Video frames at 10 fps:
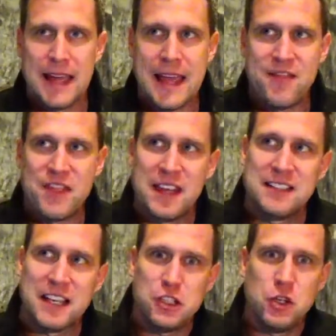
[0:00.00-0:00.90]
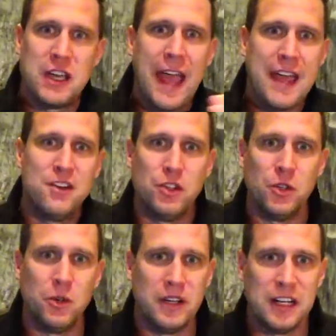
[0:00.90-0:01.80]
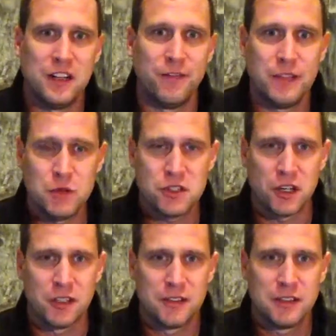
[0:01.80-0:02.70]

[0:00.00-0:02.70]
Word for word: and things that you can do in the future.